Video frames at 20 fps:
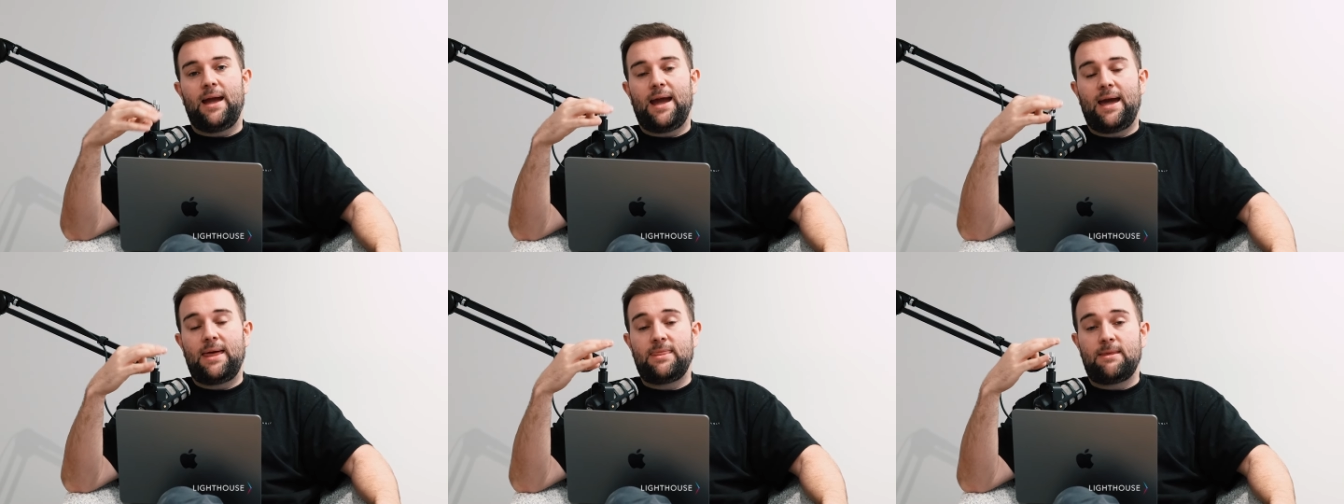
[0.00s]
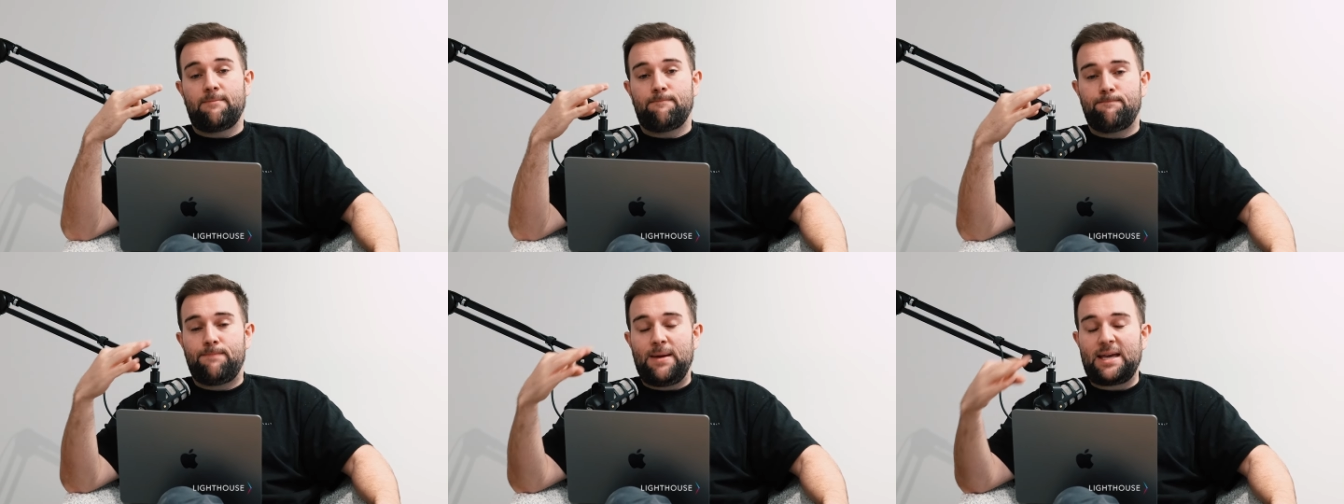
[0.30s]

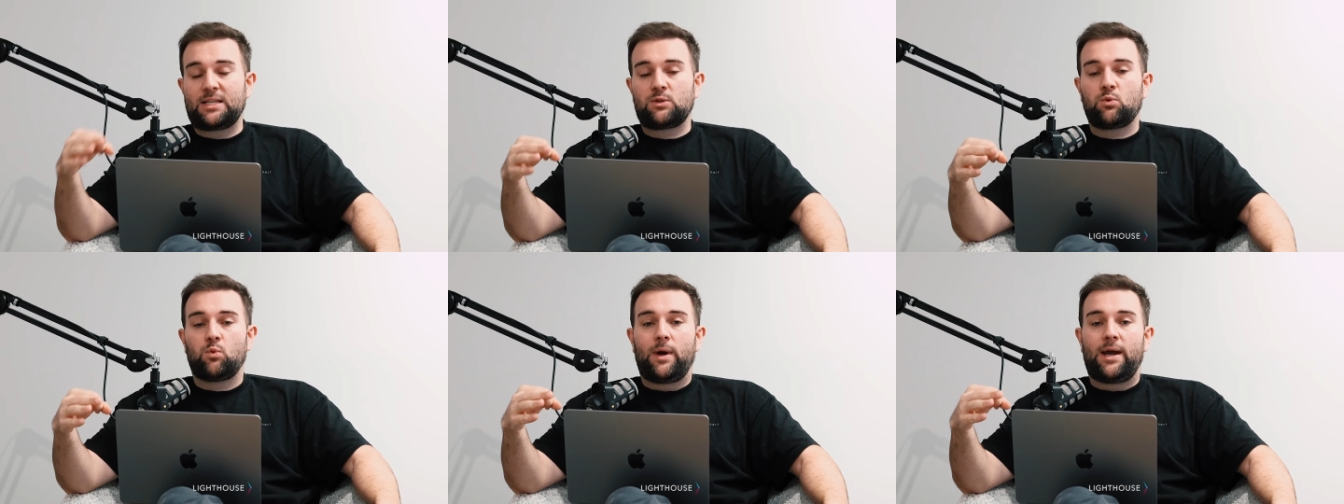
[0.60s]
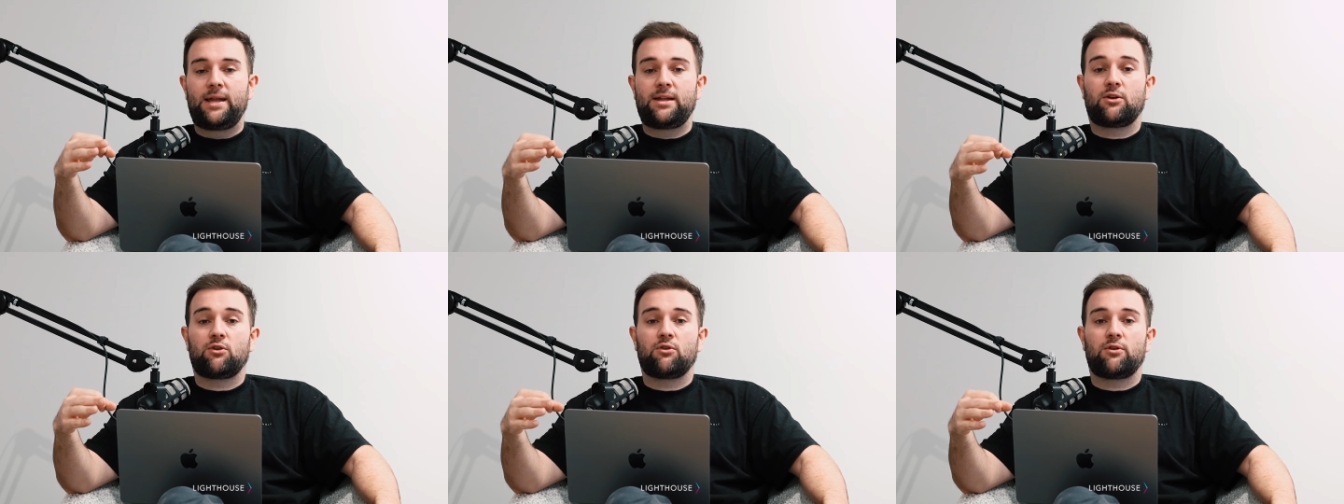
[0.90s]
And the best
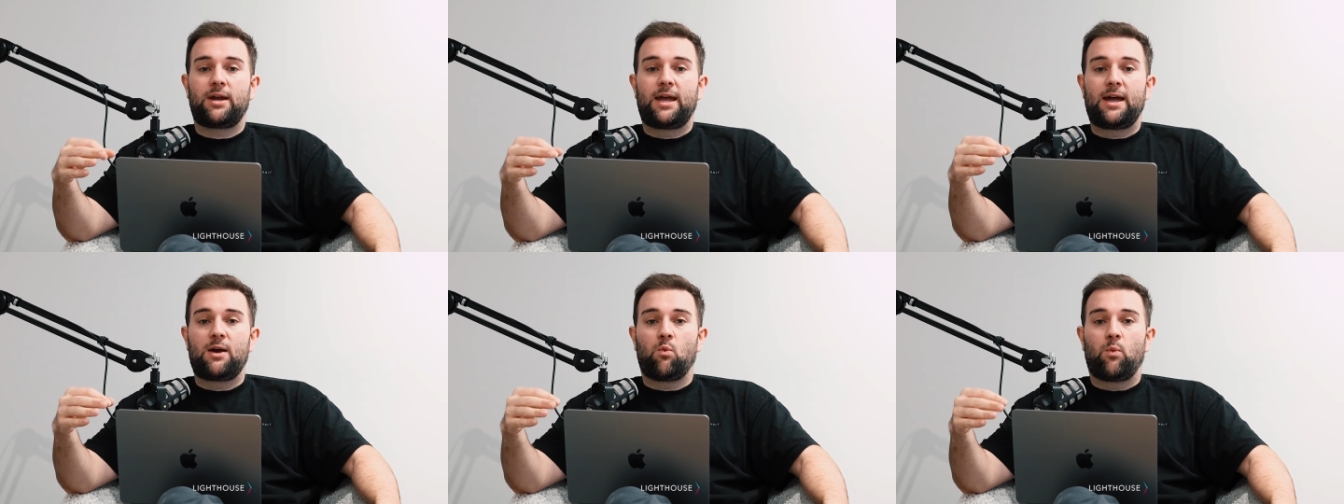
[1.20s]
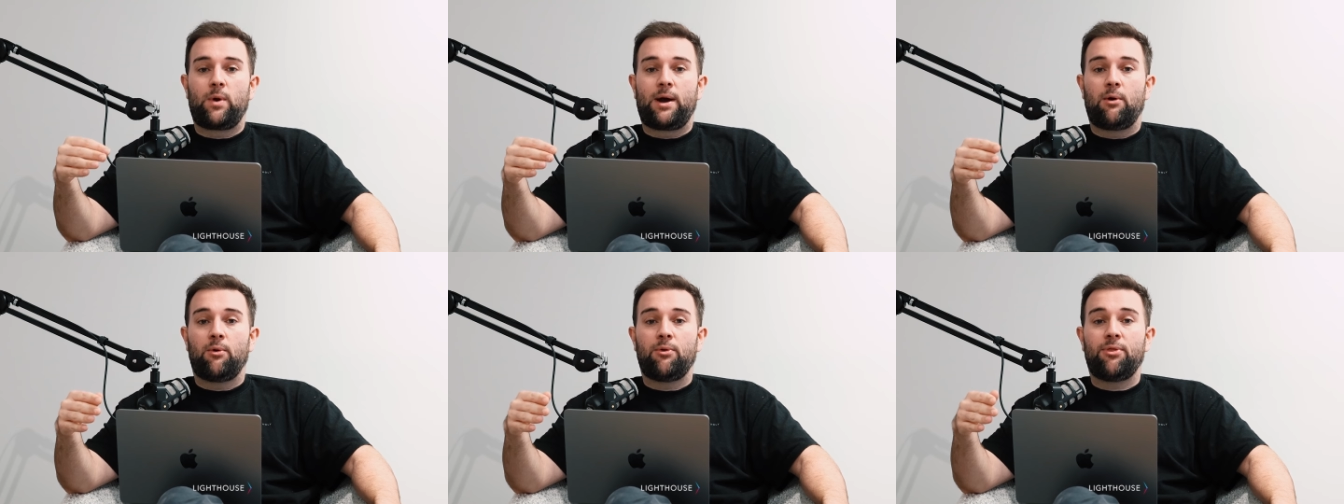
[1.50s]
way to create
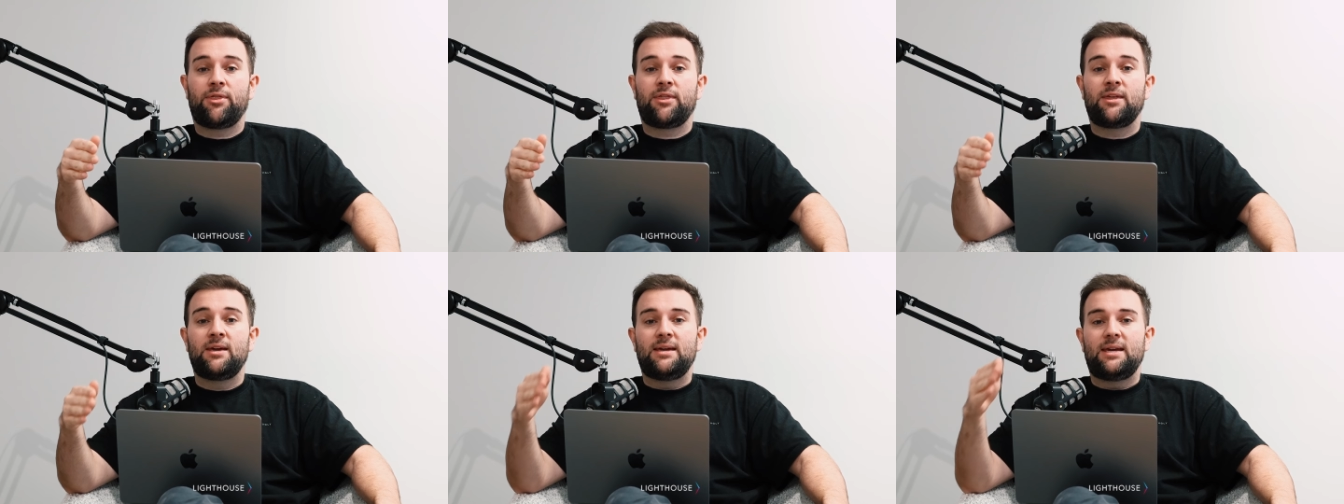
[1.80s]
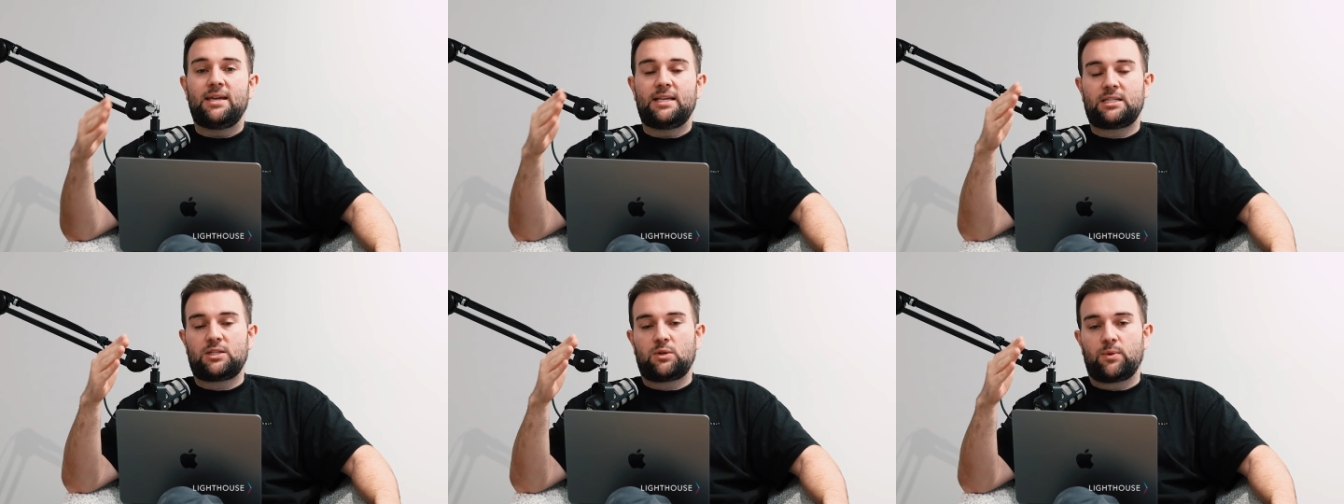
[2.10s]
wealth
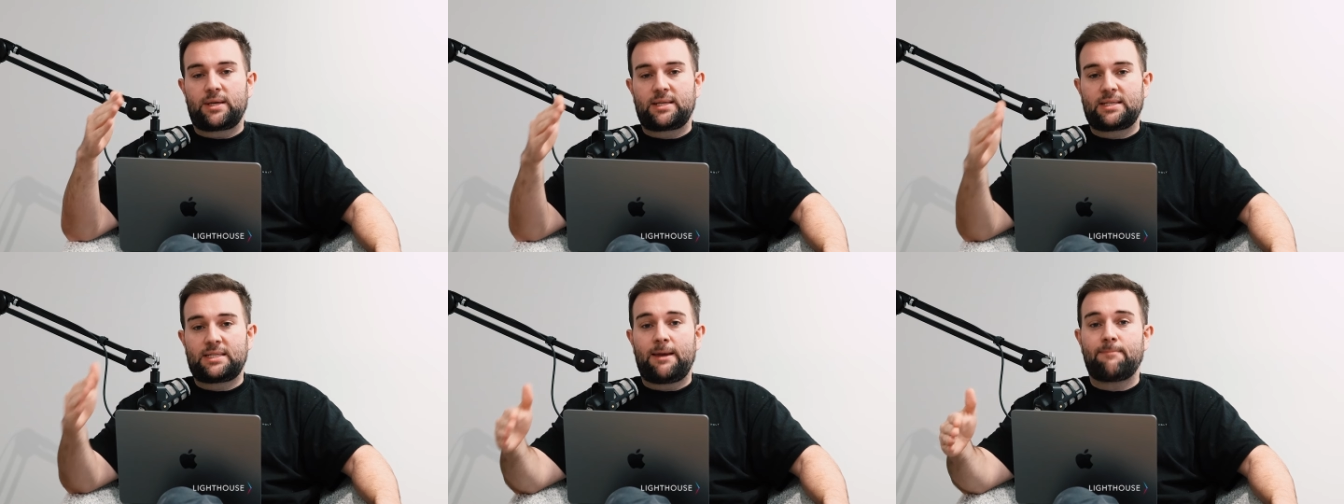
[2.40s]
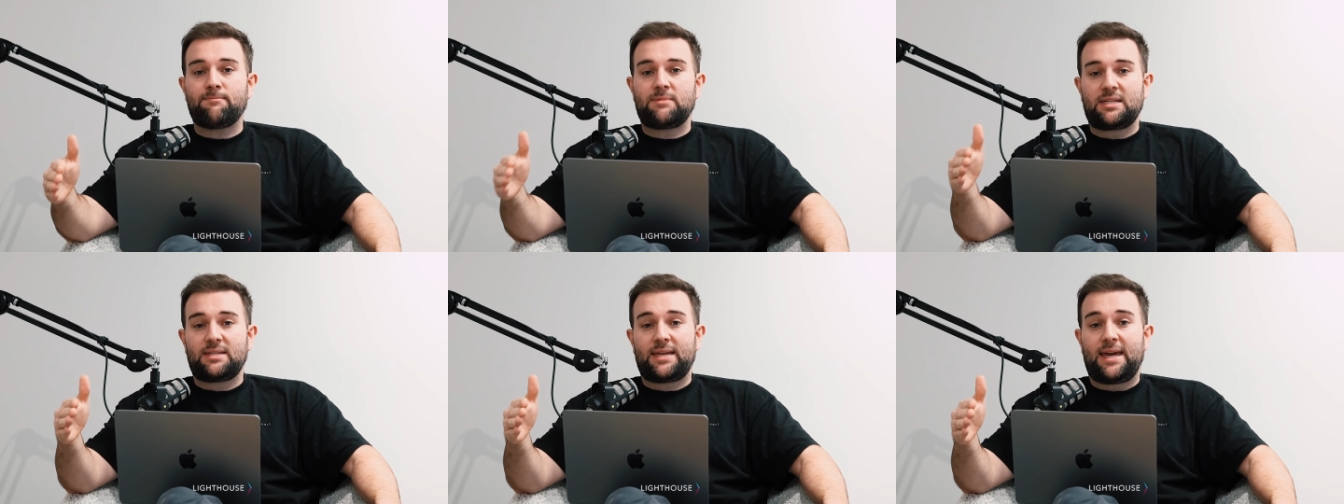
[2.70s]
is to
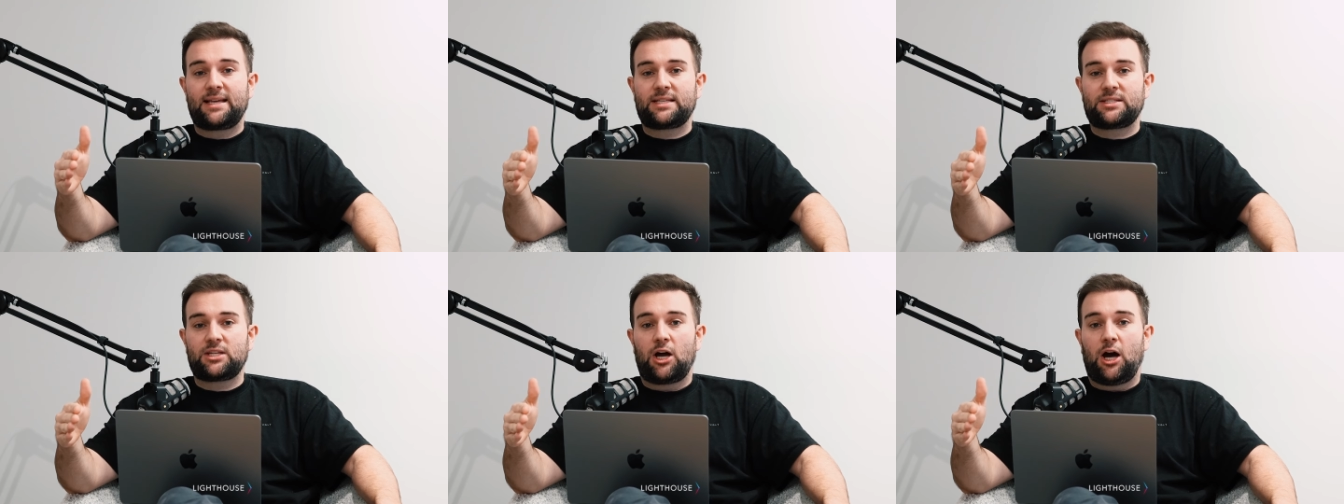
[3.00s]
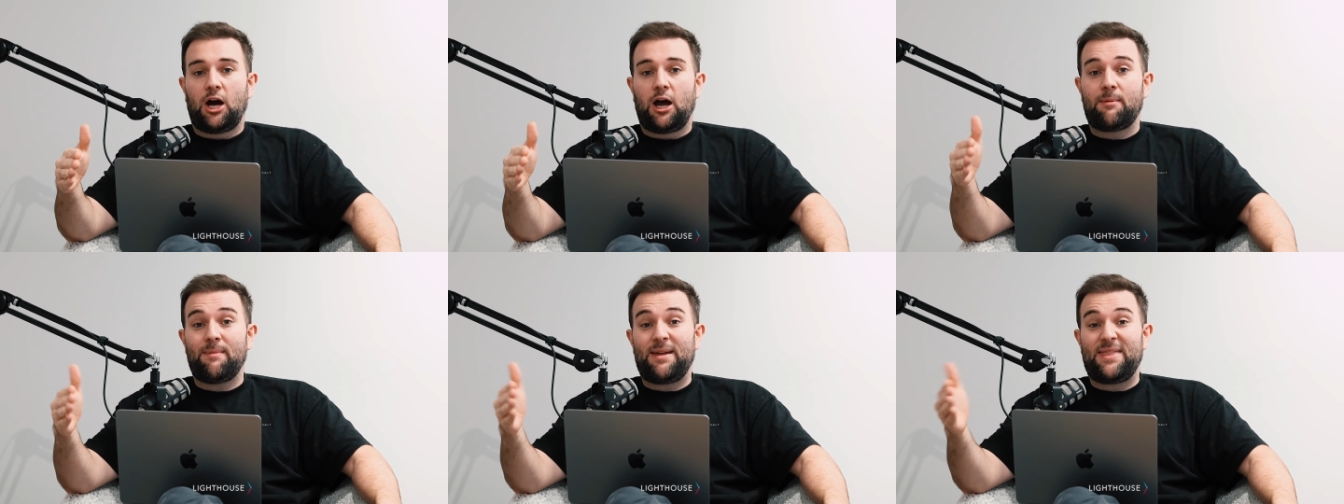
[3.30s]
accept it takes
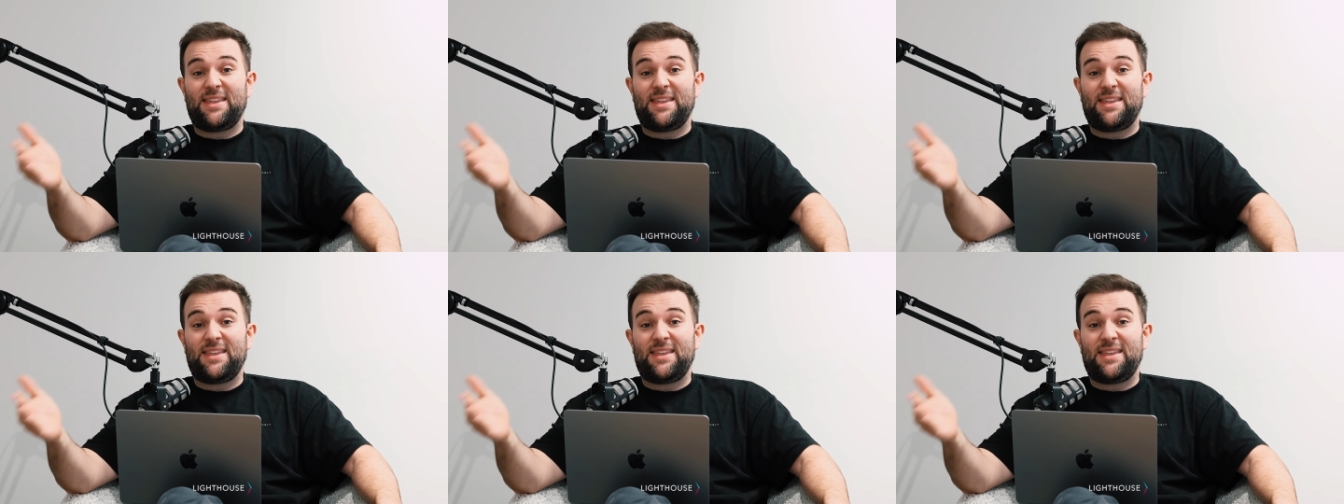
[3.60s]
time,